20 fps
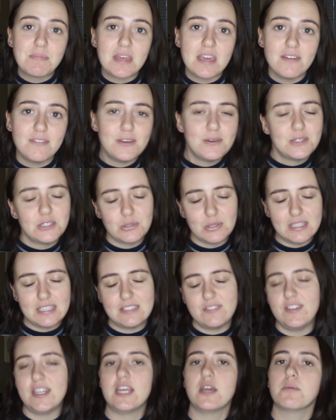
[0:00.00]
If you enjoyed
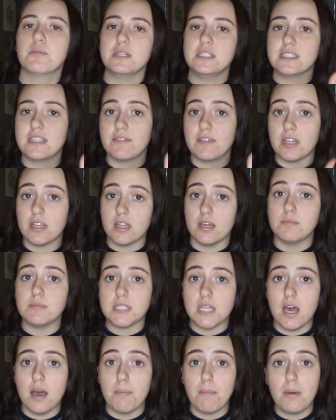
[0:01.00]
this video, please give it a
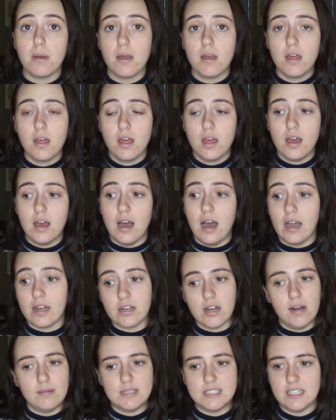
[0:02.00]
thumbs up.
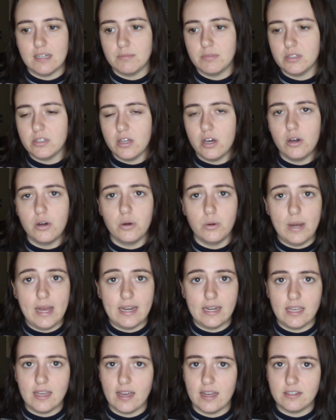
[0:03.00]
Comment down below
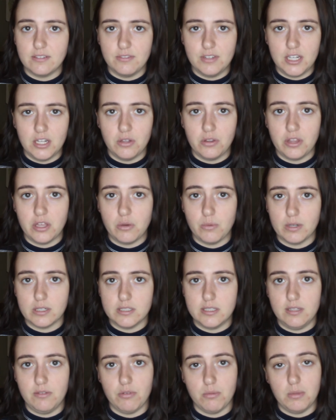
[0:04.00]
any kind of video that you want
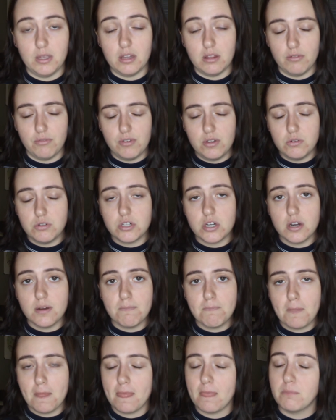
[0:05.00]
to see from me in the
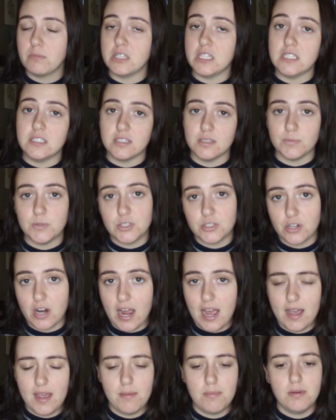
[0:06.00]
future. Please
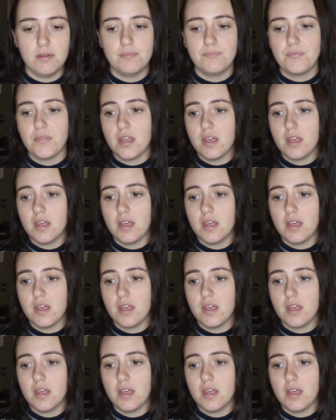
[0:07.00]
subscribe.